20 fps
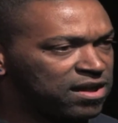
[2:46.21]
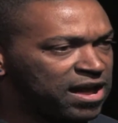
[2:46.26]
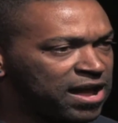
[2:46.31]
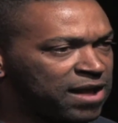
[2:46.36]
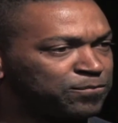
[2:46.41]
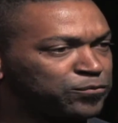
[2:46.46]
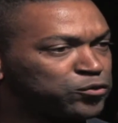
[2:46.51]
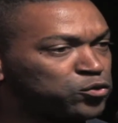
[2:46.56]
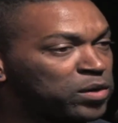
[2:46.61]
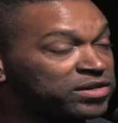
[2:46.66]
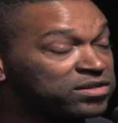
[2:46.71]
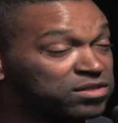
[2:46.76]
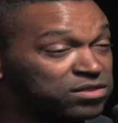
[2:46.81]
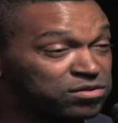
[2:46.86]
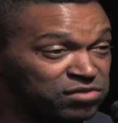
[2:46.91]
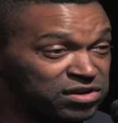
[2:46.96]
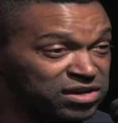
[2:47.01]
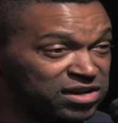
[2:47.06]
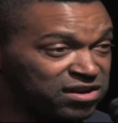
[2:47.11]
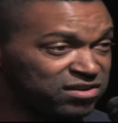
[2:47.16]
I am
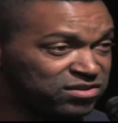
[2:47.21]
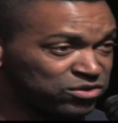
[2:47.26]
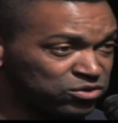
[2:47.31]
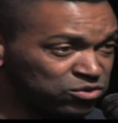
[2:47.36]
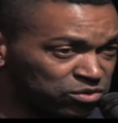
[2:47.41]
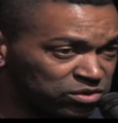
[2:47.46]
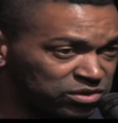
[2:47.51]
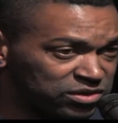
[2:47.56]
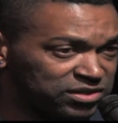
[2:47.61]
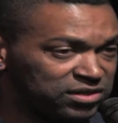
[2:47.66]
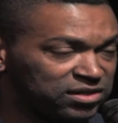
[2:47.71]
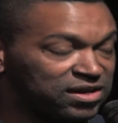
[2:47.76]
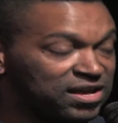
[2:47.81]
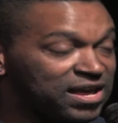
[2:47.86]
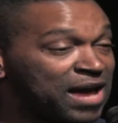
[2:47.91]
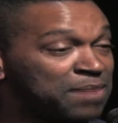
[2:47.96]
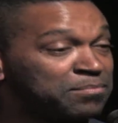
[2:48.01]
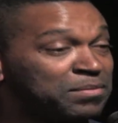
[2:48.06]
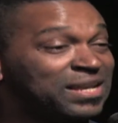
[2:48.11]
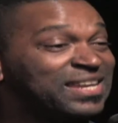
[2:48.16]
23 years old.
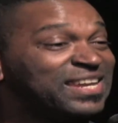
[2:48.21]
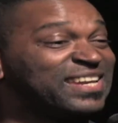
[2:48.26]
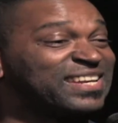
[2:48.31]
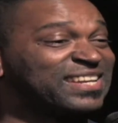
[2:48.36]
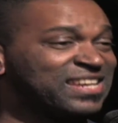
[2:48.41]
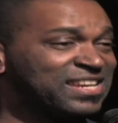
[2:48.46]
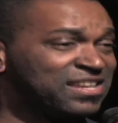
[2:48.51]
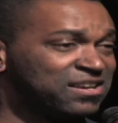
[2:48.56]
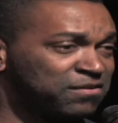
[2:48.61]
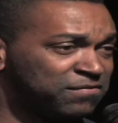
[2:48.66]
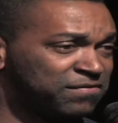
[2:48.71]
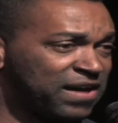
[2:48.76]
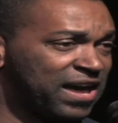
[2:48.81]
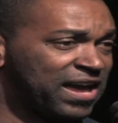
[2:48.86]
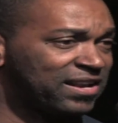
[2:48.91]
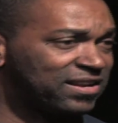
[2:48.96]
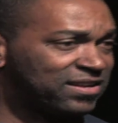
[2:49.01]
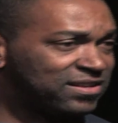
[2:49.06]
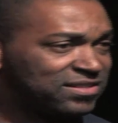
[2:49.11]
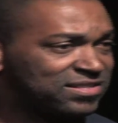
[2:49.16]
I'm a litany of
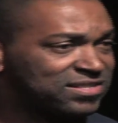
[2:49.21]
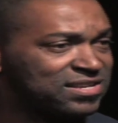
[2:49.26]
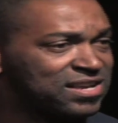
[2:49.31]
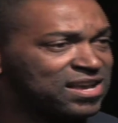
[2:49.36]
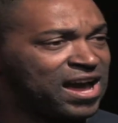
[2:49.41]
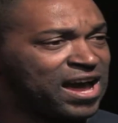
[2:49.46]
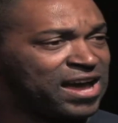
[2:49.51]
violence.